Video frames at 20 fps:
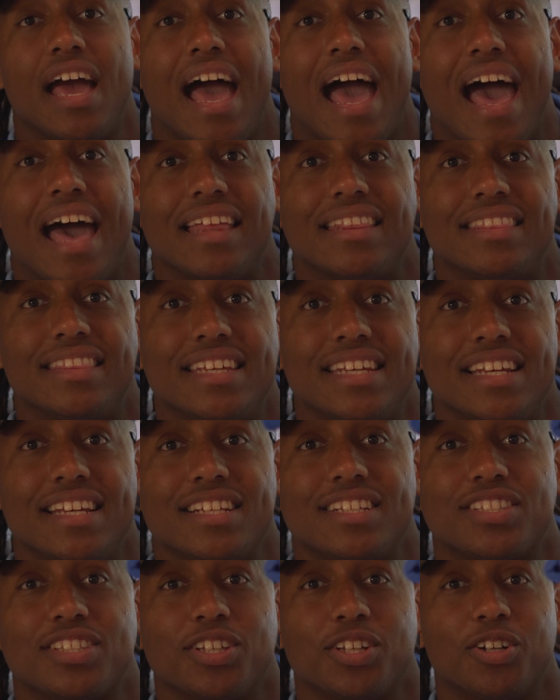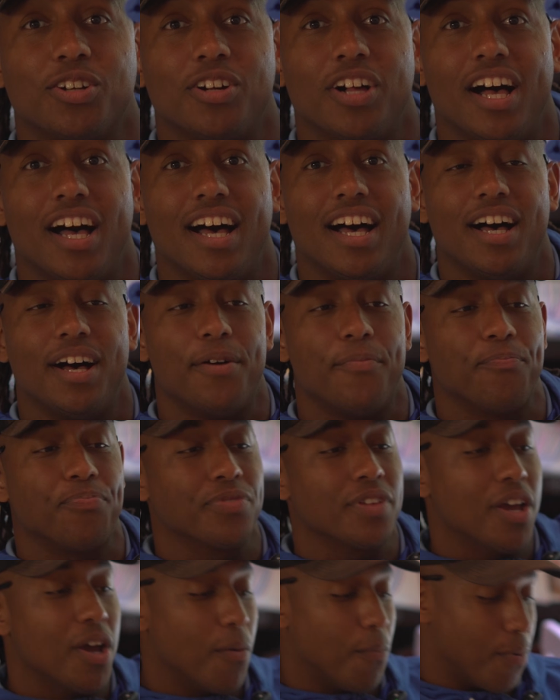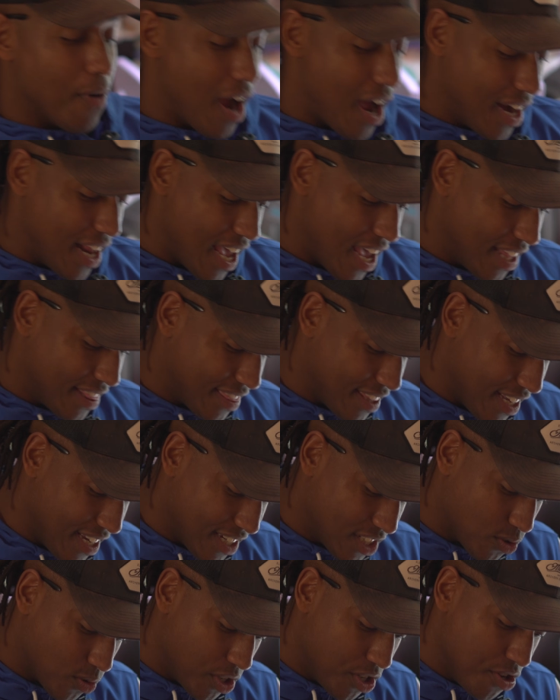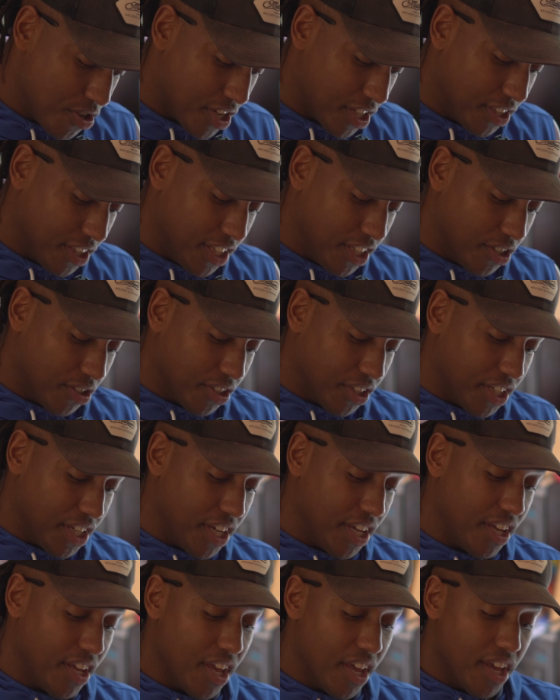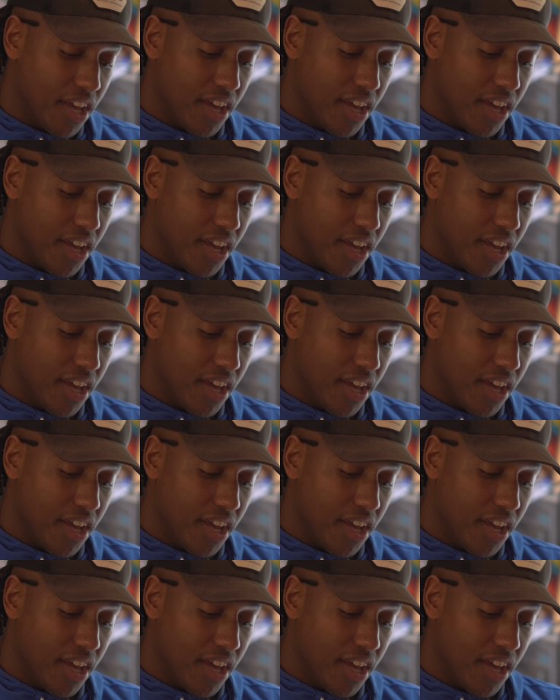had these little broadhead things where you can literally